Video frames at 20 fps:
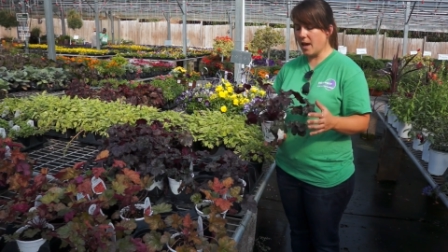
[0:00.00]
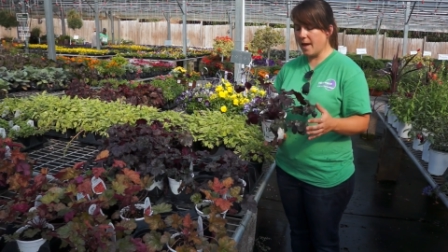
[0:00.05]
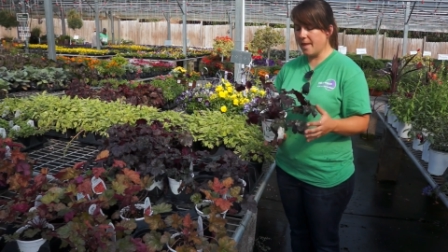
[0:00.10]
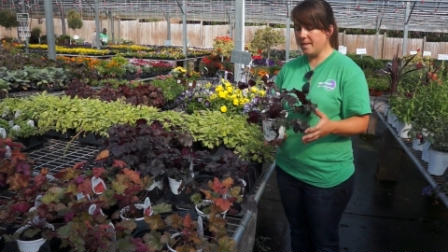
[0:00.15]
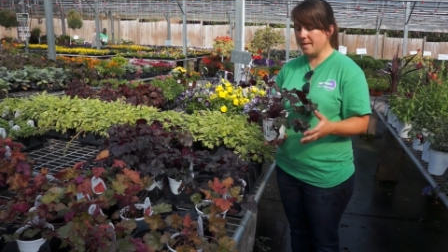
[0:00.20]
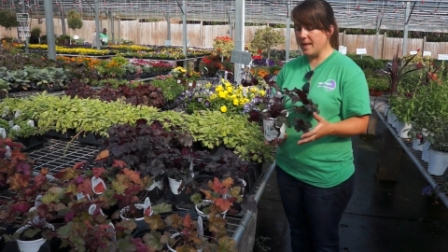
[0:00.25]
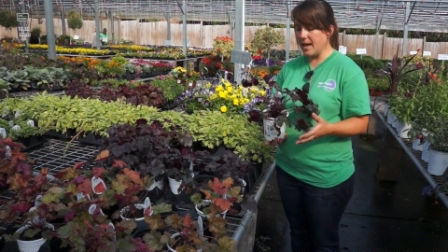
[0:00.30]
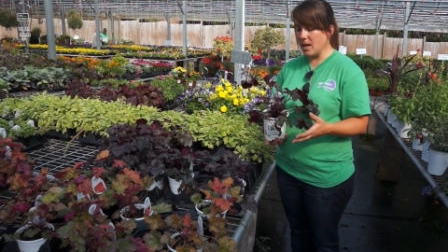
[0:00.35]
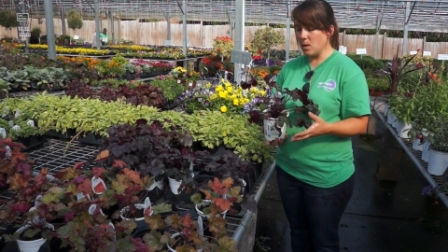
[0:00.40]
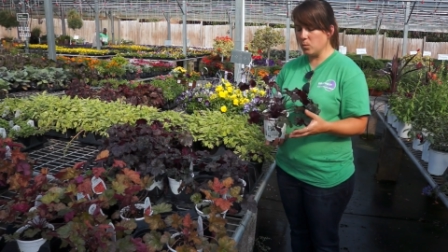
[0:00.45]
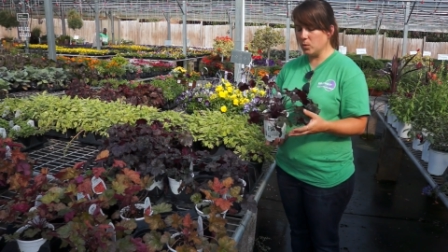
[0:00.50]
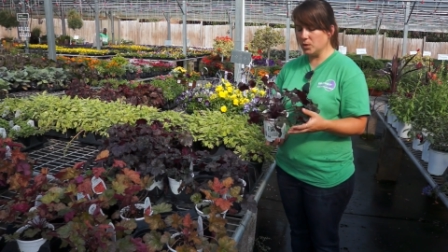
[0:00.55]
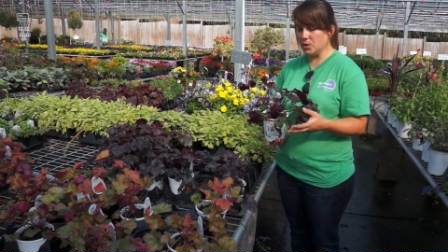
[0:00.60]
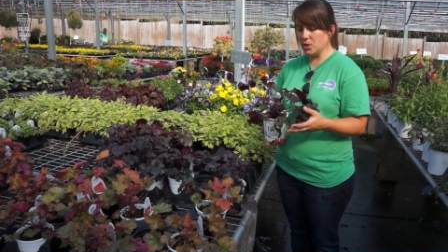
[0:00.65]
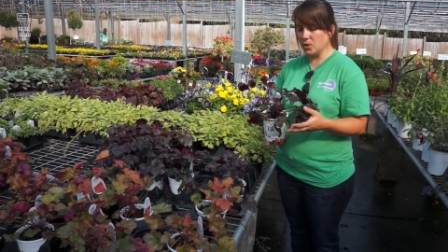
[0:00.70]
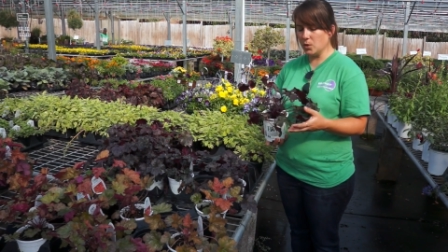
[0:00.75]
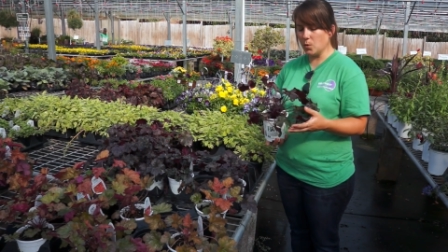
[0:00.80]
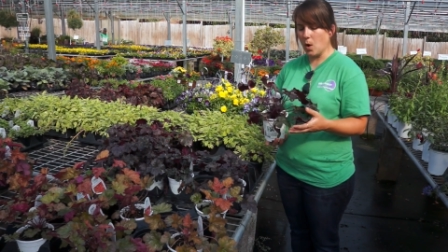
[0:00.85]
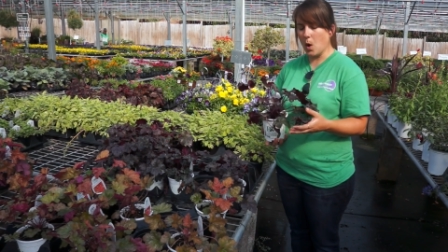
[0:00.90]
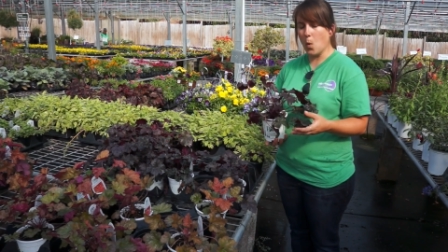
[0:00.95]
and they will
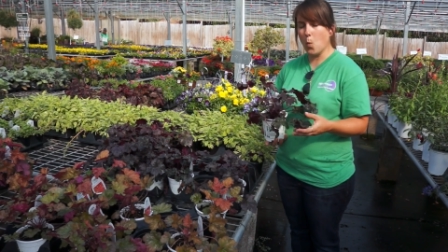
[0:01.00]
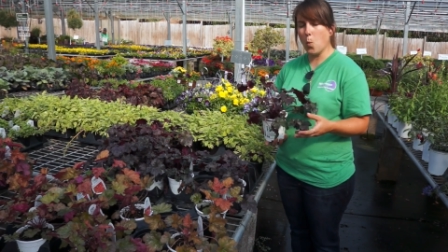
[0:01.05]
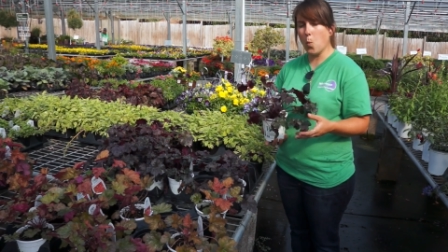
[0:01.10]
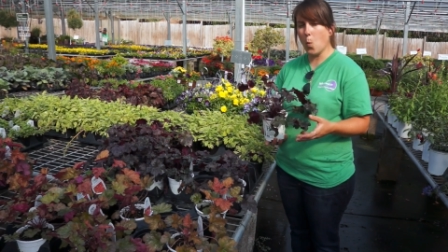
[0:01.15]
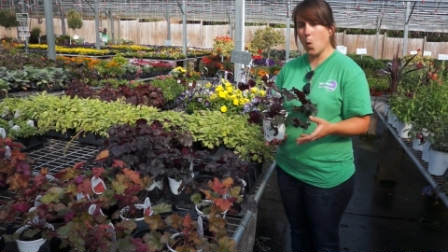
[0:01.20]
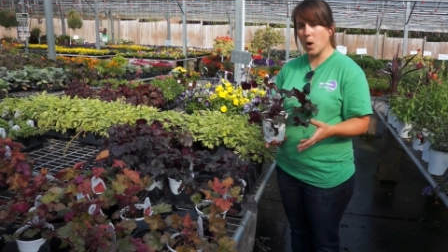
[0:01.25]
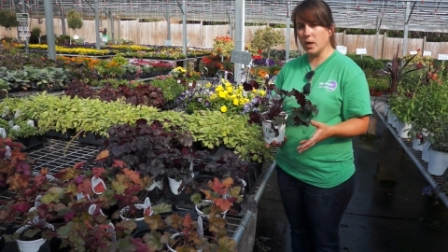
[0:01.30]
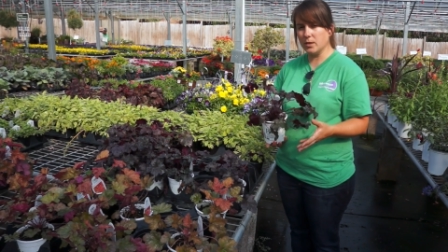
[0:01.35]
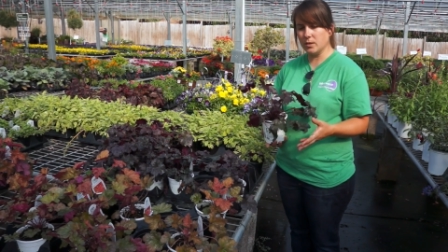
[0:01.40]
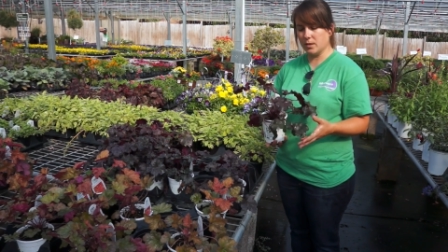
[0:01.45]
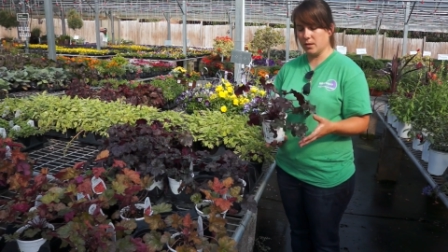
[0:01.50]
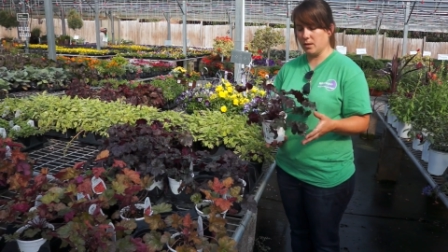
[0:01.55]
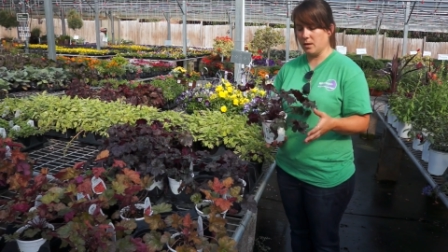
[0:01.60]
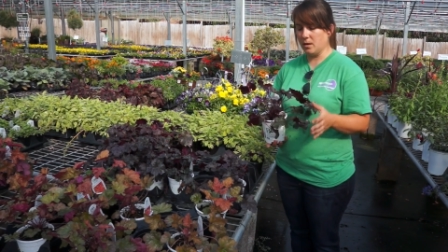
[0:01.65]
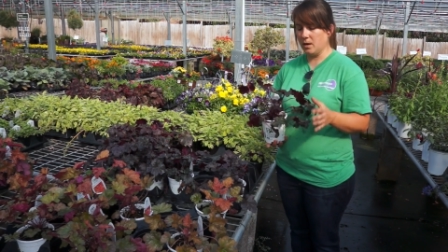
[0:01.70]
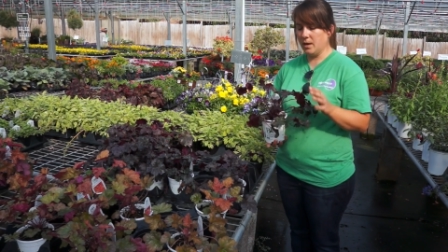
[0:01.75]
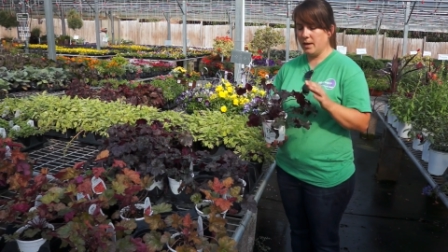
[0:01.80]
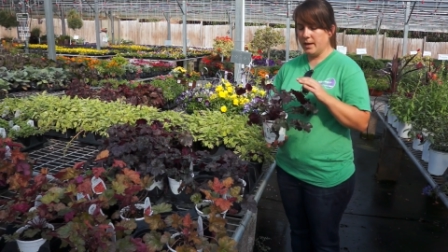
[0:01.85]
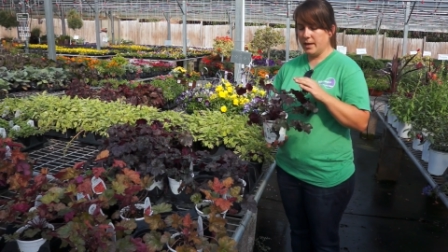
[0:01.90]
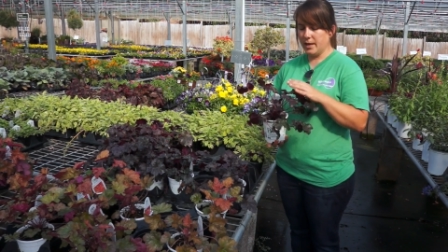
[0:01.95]
do wonder
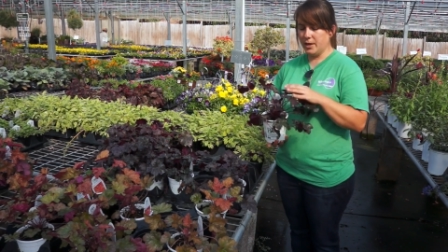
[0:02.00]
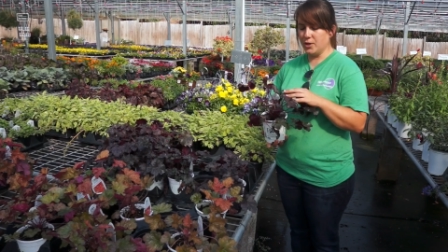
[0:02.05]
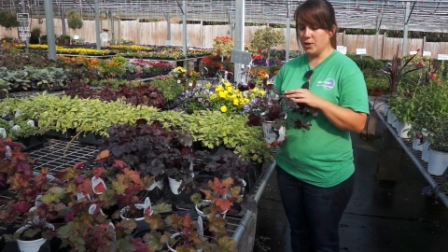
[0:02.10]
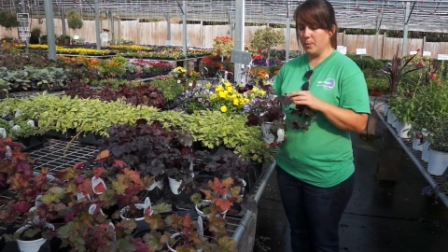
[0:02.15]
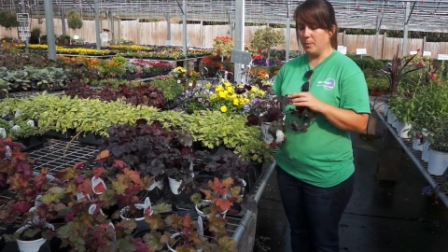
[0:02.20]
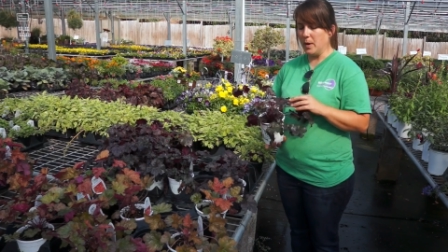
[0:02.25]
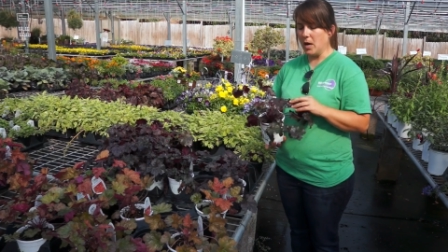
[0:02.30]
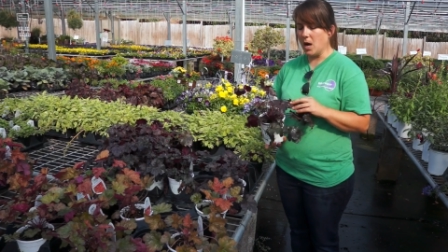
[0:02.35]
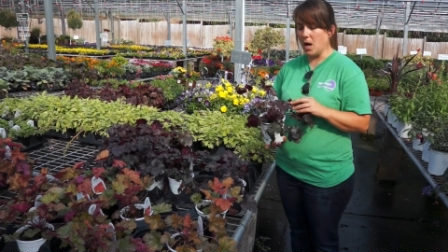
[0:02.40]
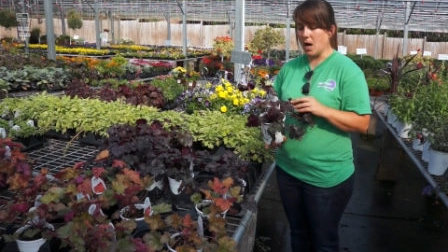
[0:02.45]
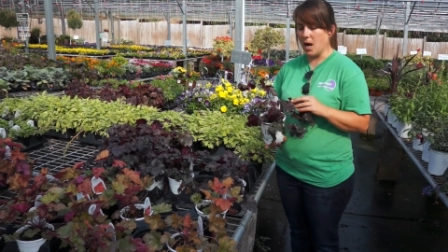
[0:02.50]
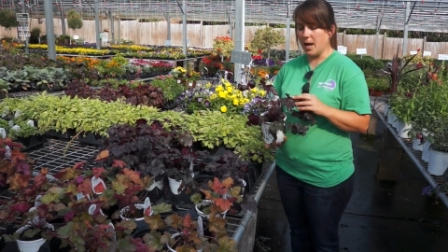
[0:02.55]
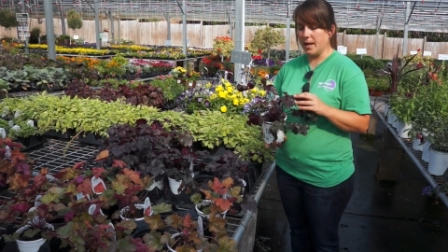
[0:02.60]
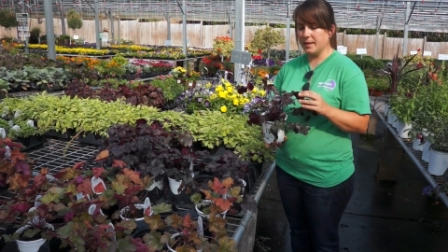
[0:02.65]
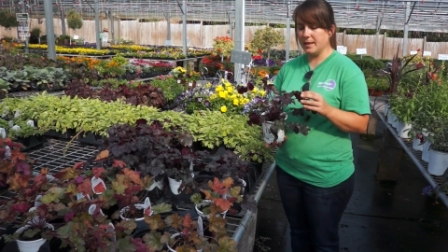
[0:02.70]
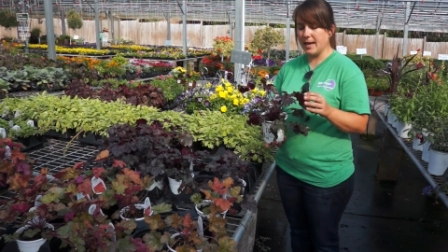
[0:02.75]
in your pot.